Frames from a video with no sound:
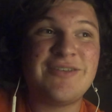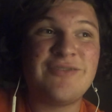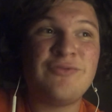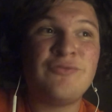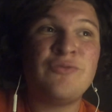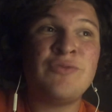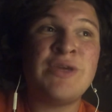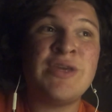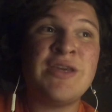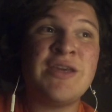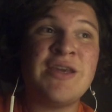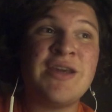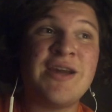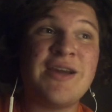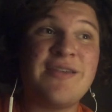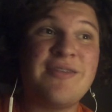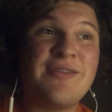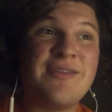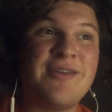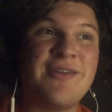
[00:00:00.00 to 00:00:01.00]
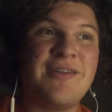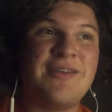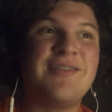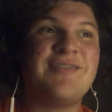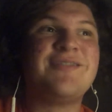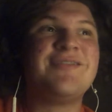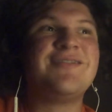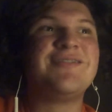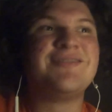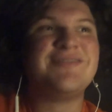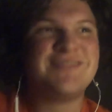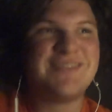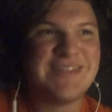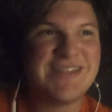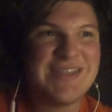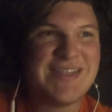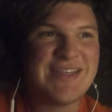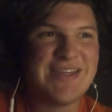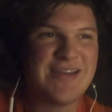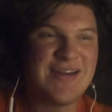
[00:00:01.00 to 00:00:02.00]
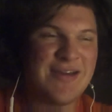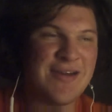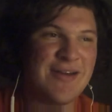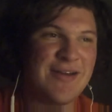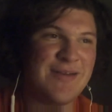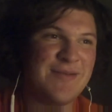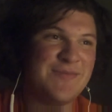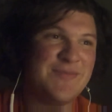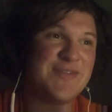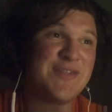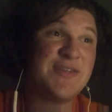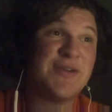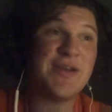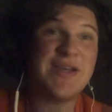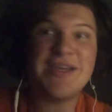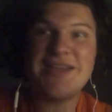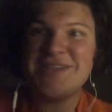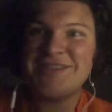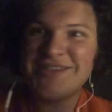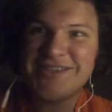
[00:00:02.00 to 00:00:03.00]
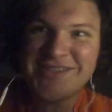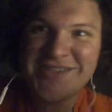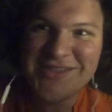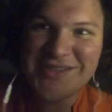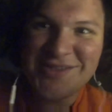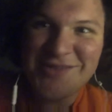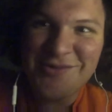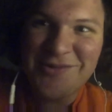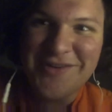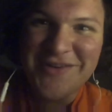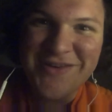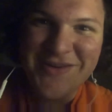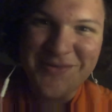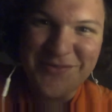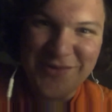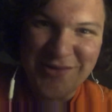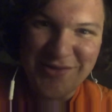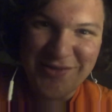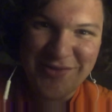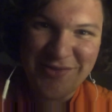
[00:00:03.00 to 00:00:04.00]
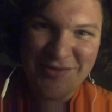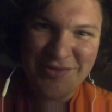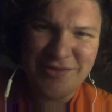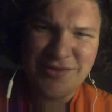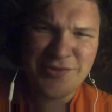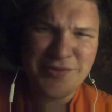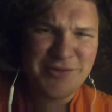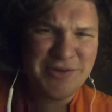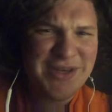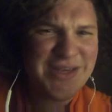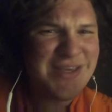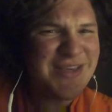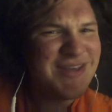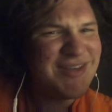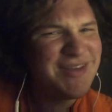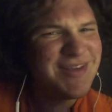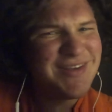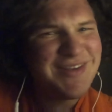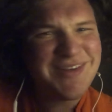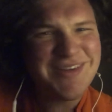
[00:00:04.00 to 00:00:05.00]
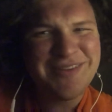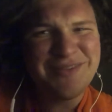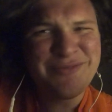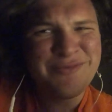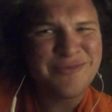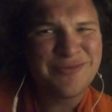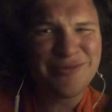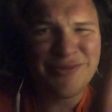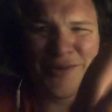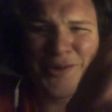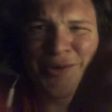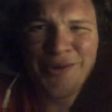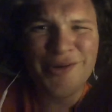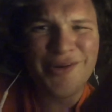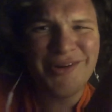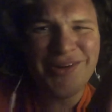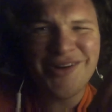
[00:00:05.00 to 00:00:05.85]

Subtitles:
We got there. So I guess this is story number 3, 4.